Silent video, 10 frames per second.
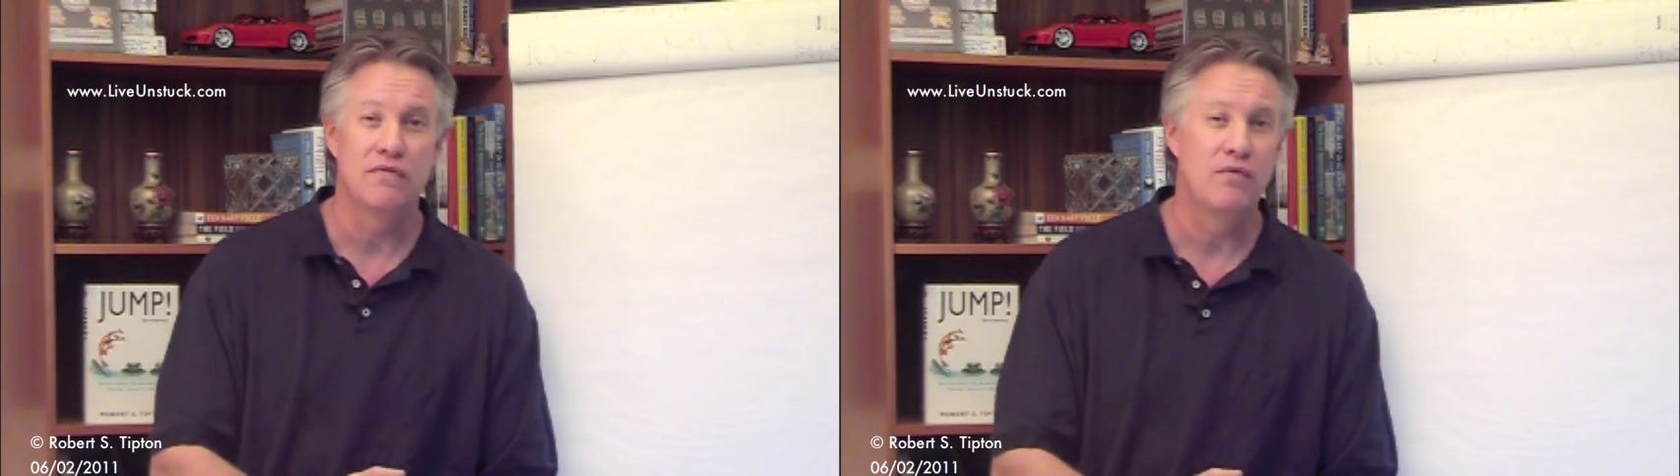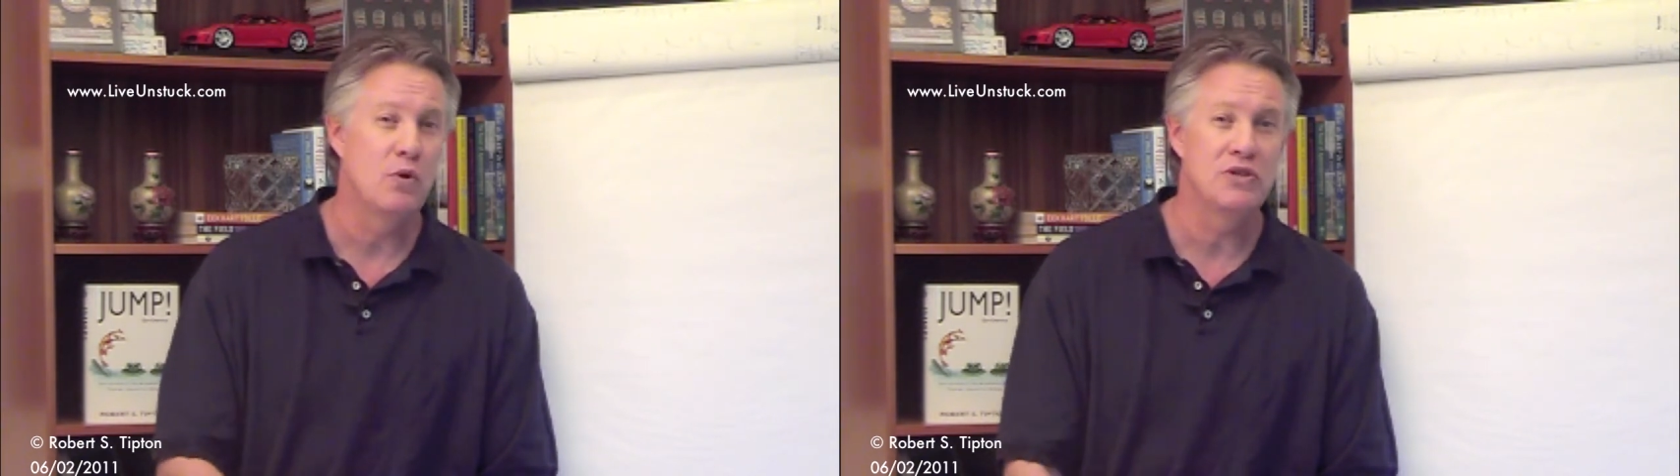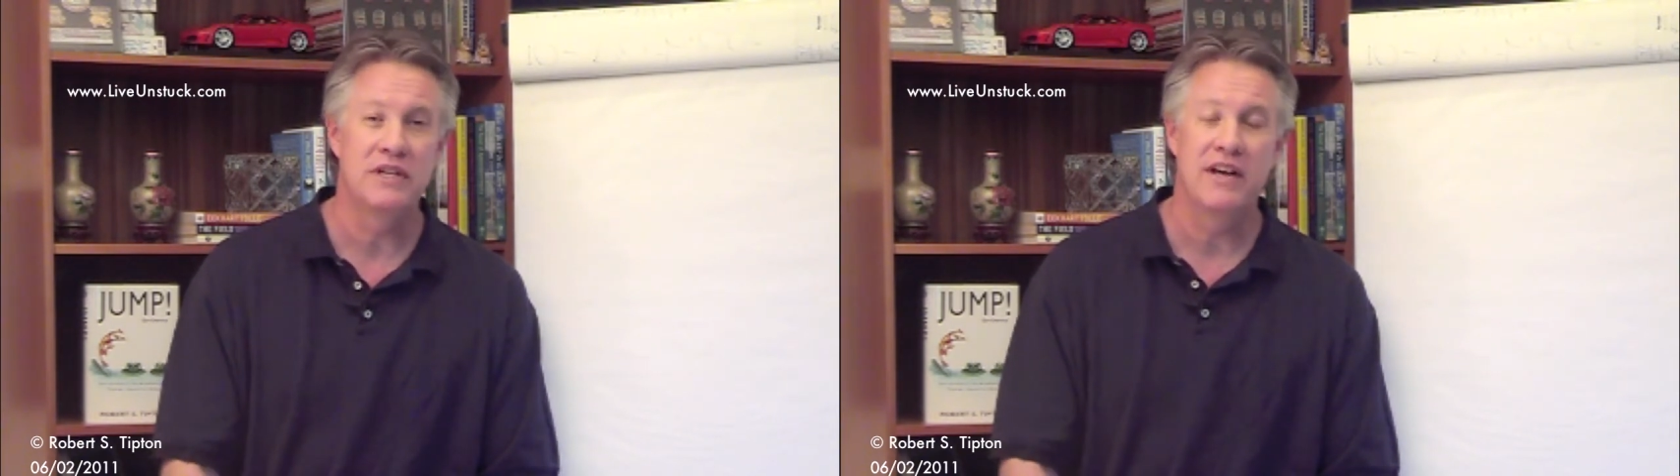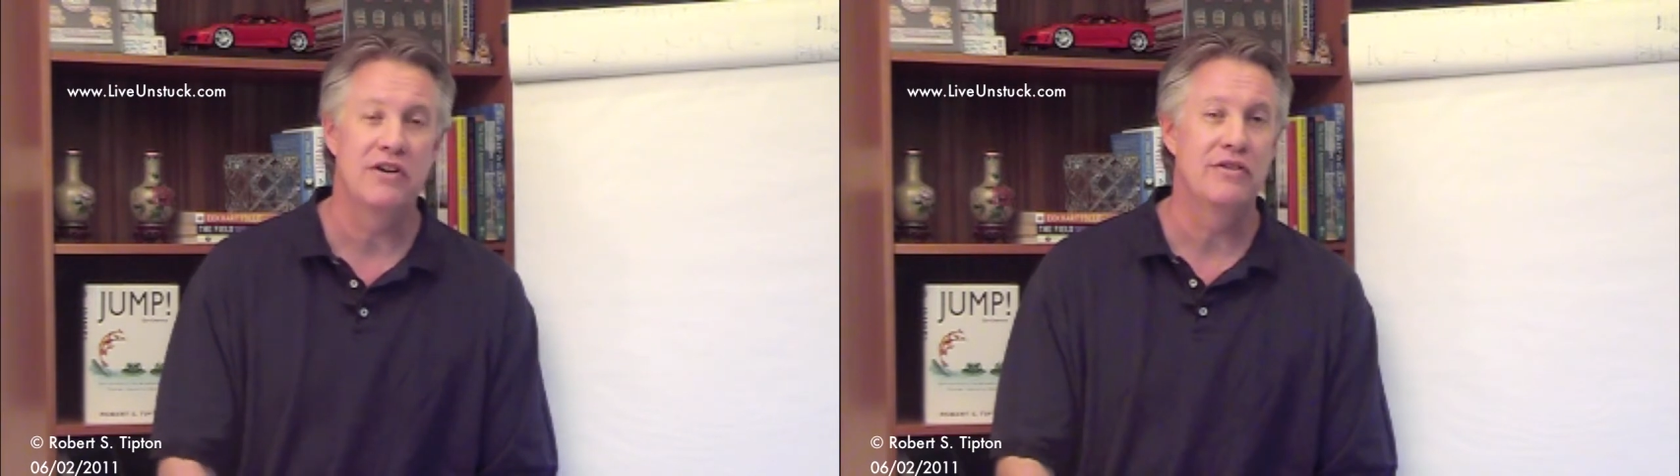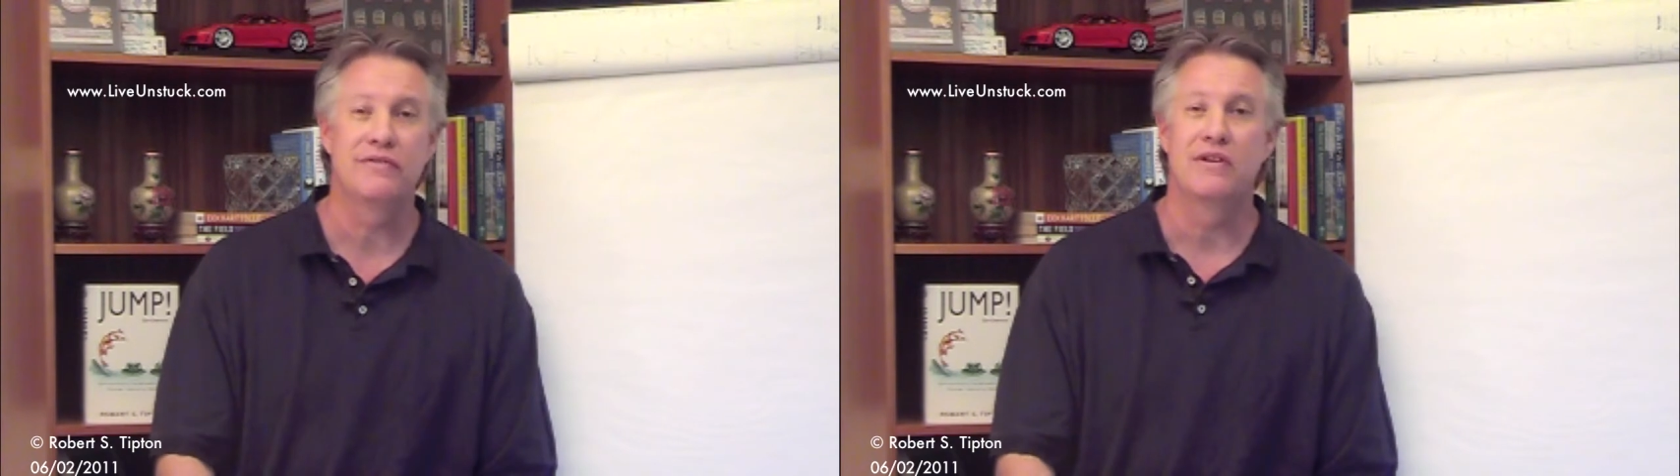forced down
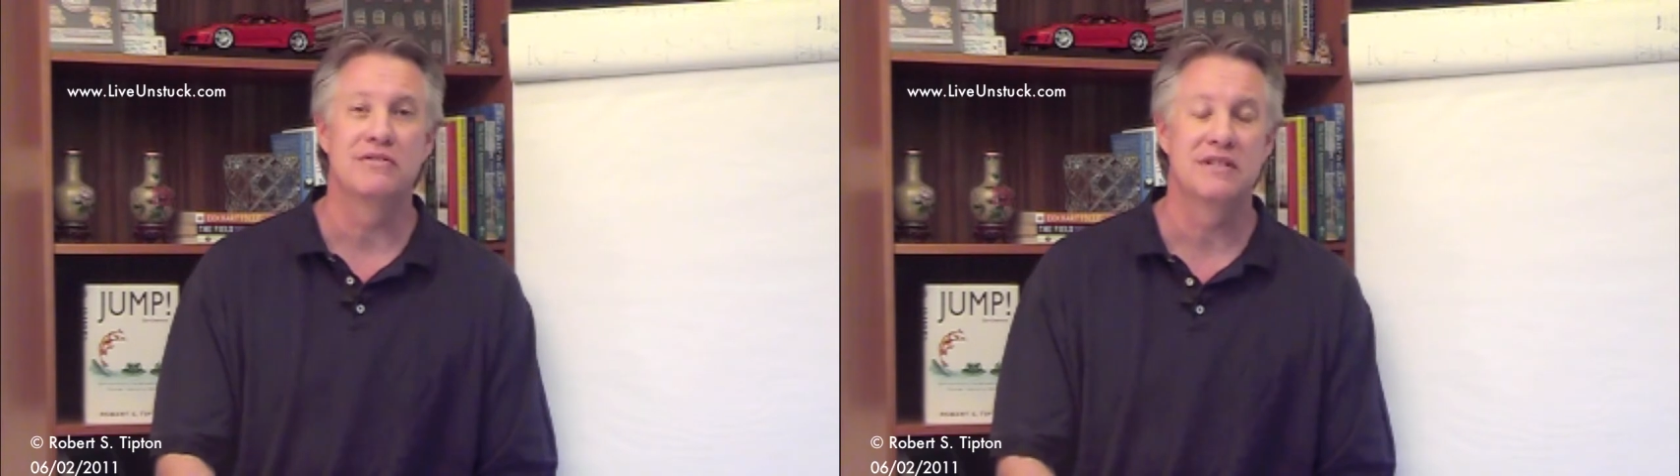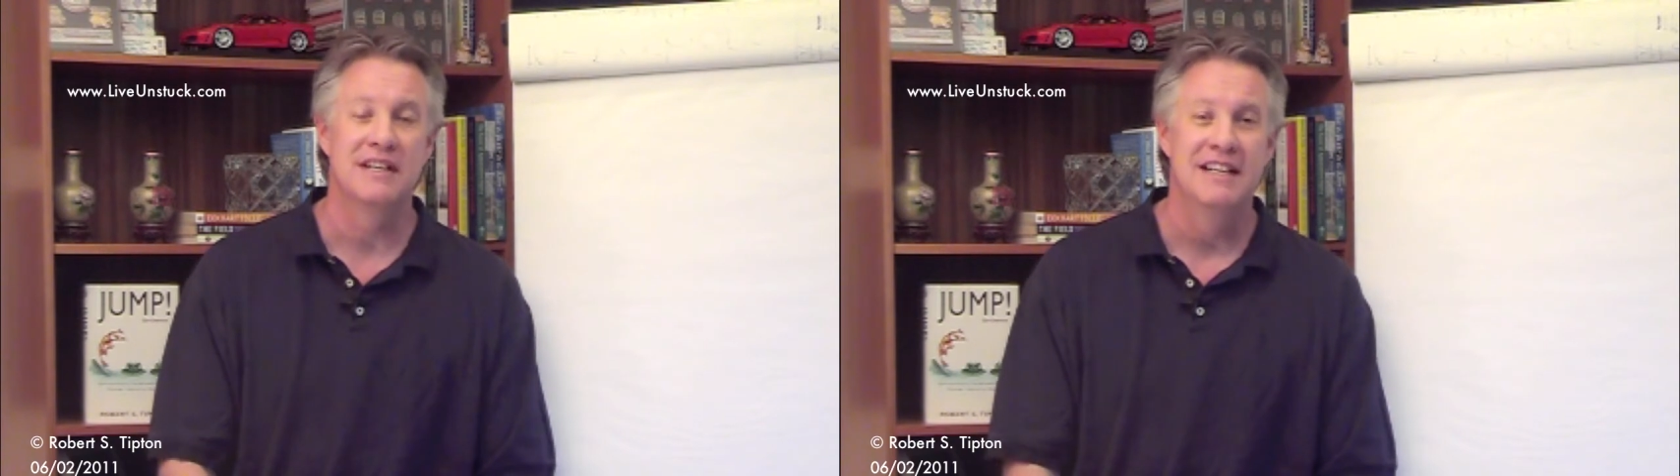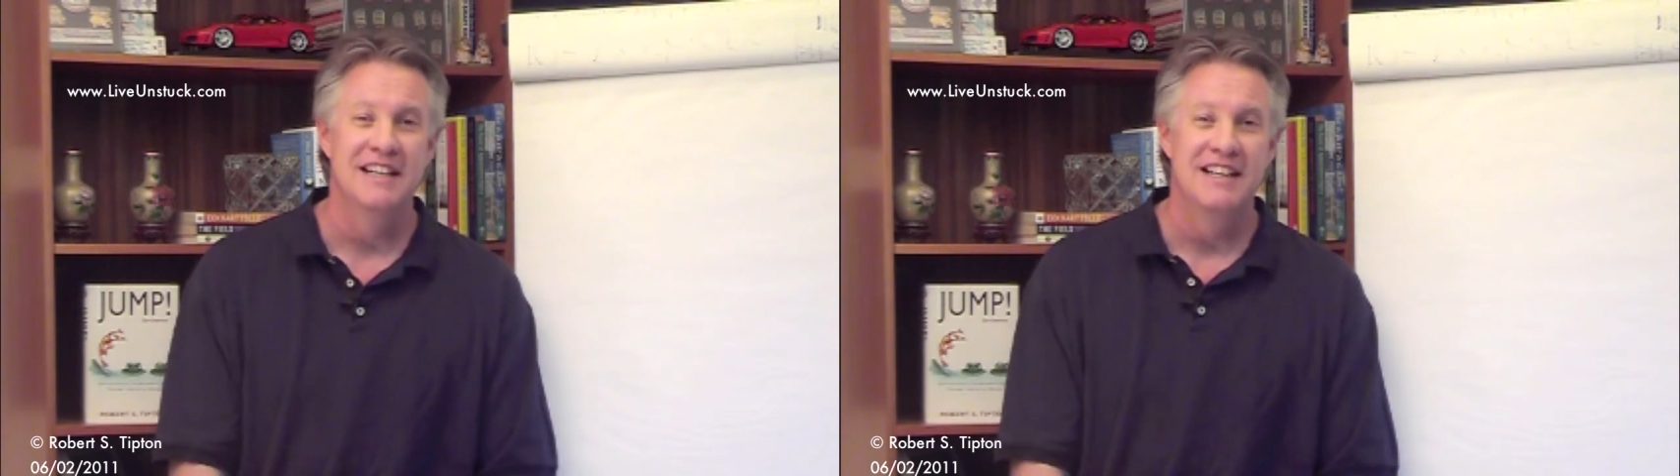our throats.